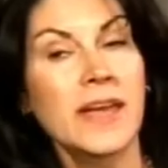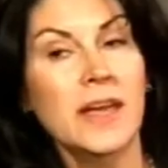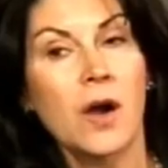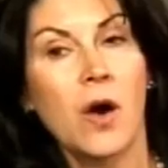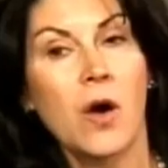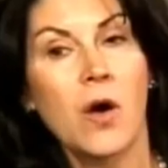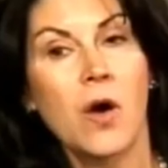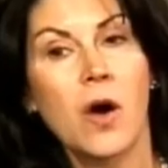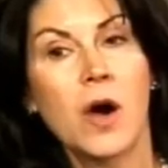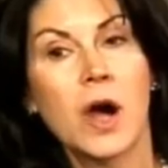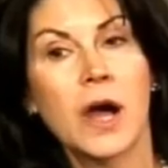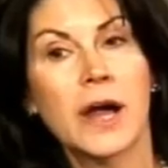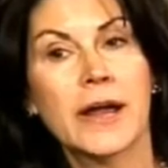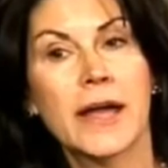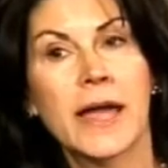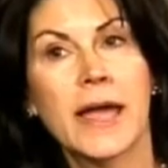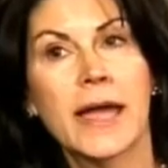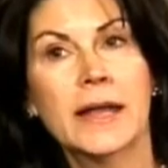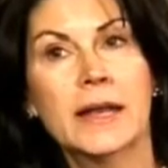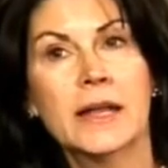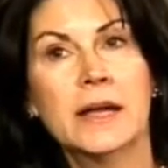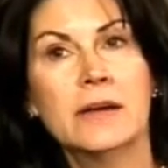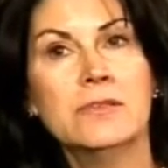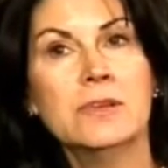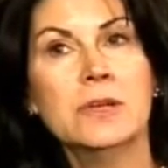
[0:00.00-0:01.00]
They are.
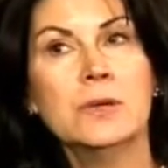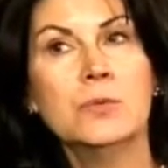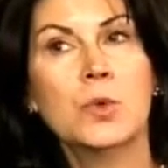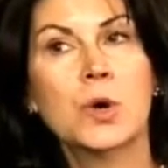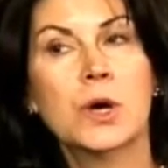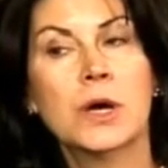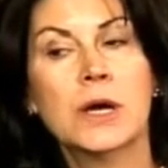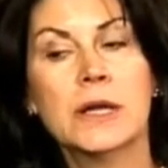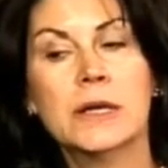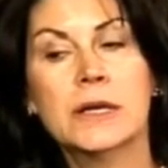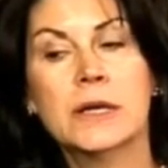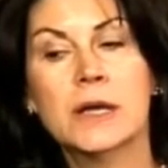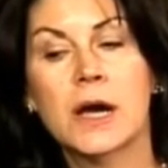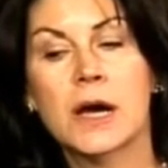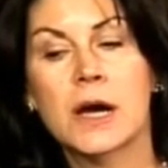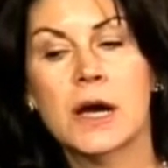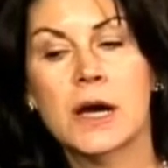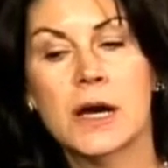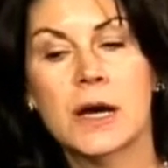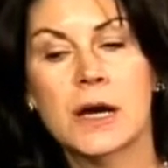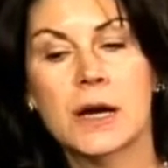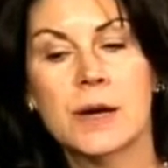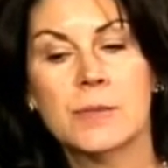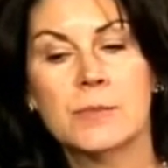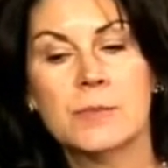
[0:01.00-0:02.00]
And everyone,
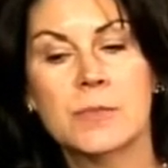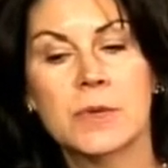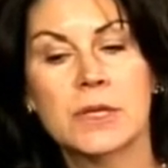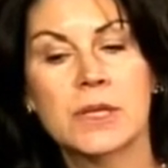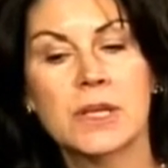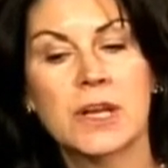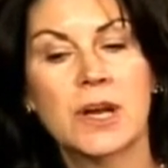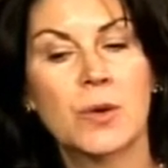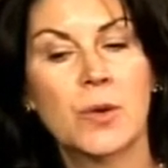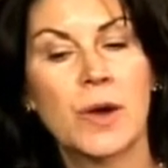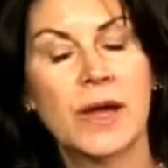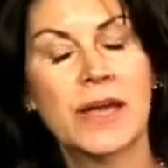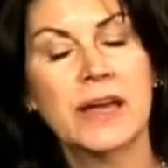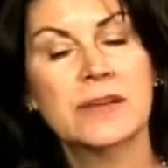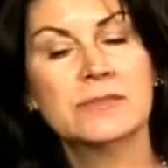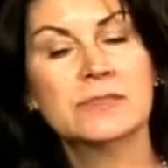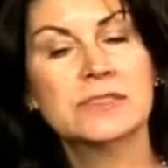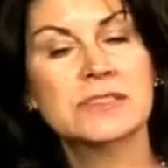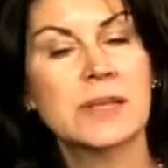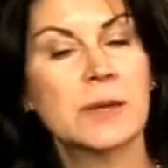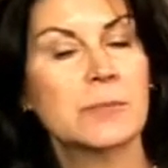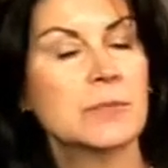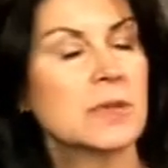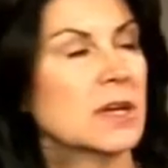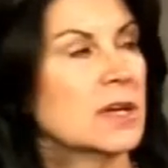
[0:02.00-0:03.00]
you know, I have
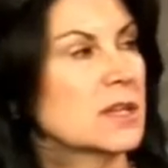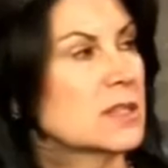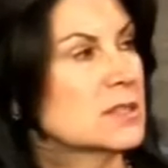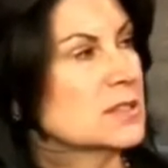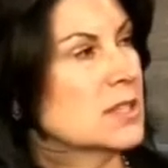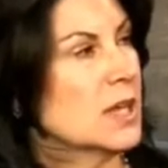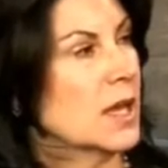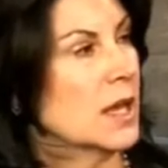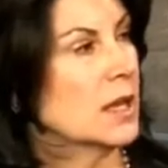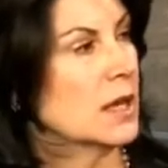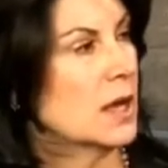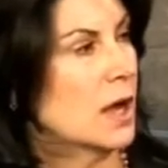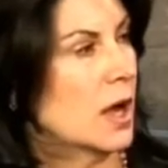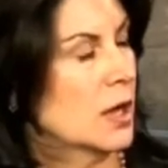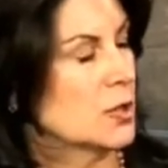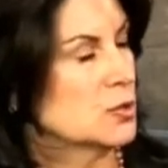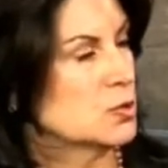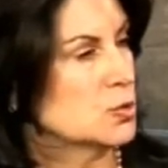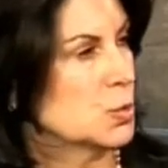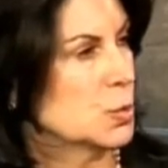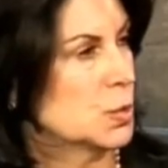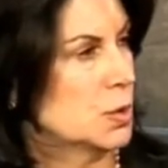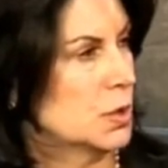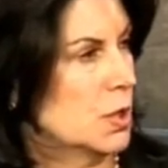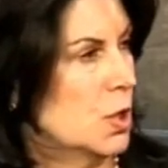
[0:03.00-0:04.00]
some that contain
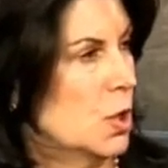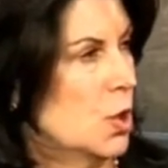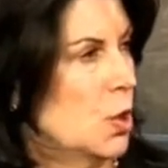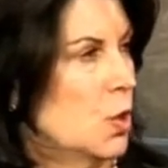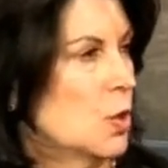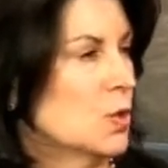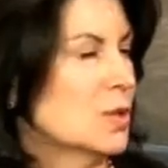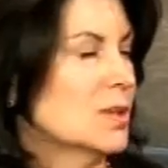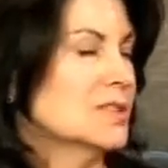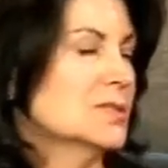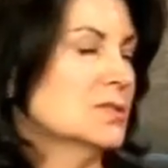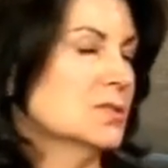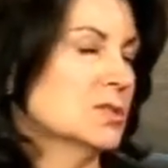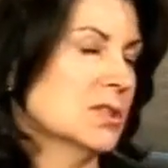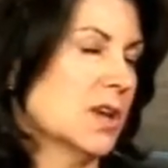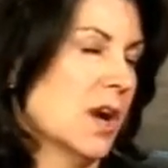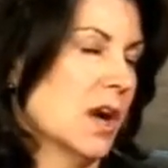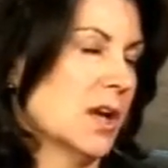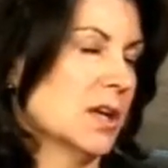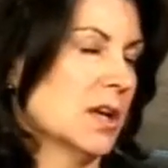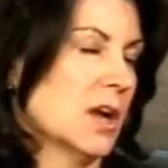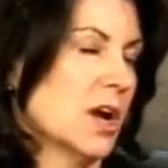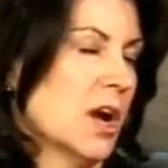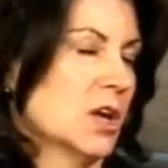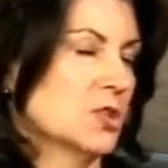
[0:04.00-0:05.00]
hydroquinone. It's
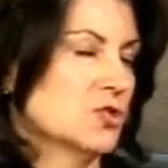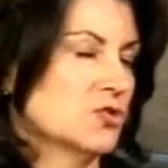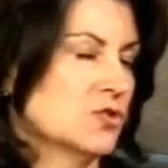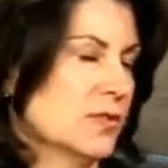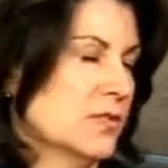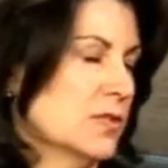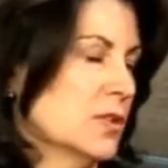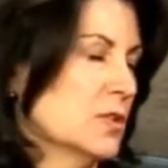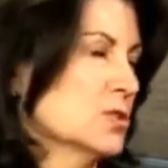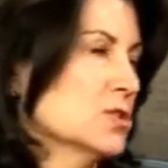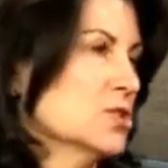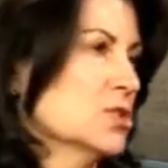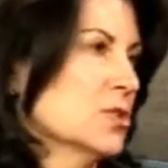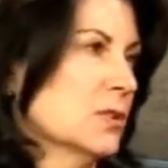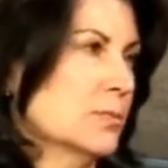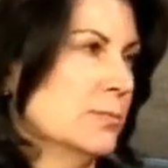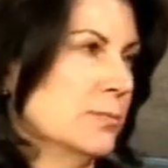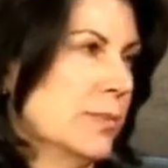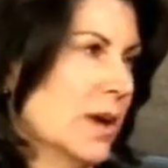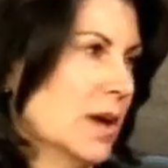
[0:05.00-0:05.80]
kind of controversial,